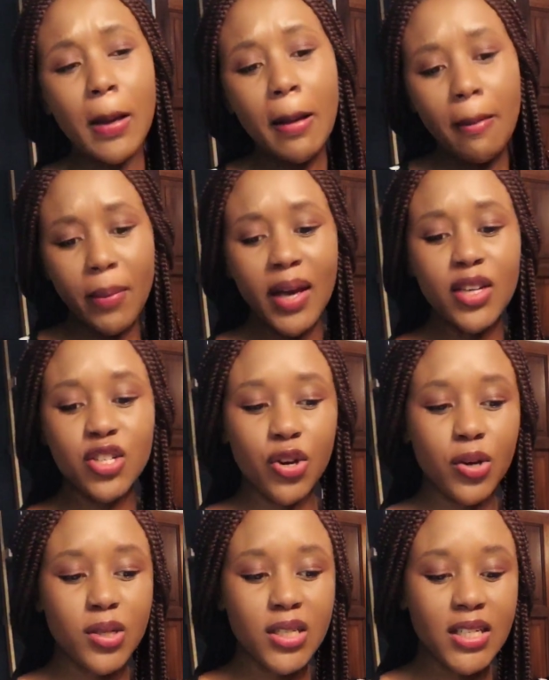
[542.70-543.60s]
my
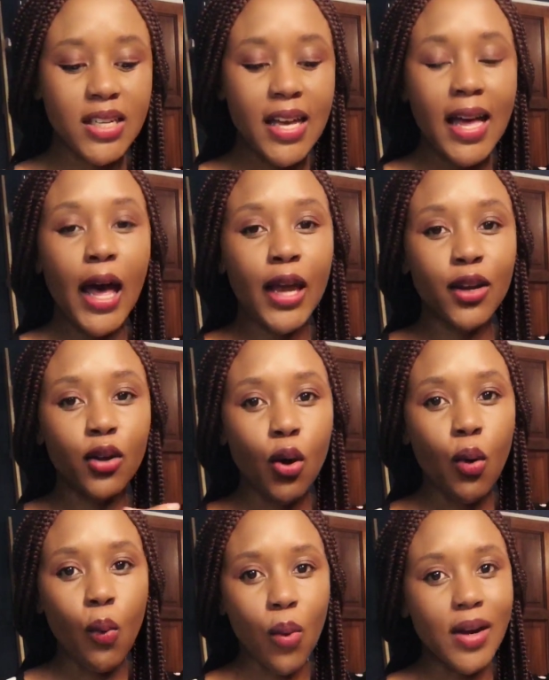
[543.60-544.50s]
journey and
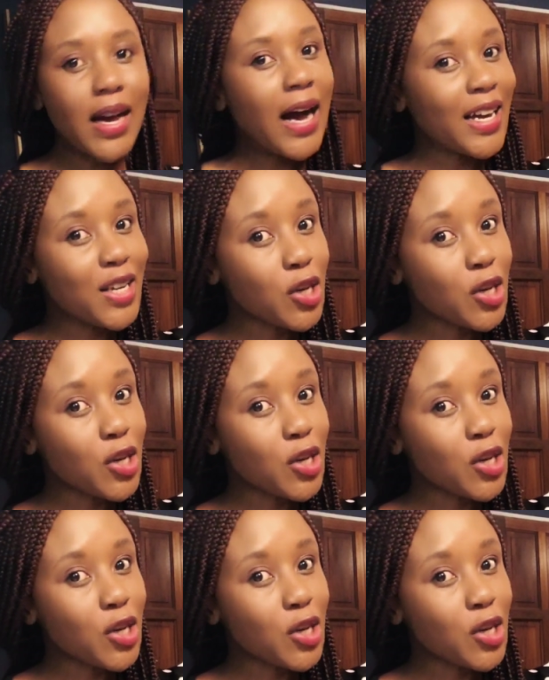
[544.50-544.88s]
what I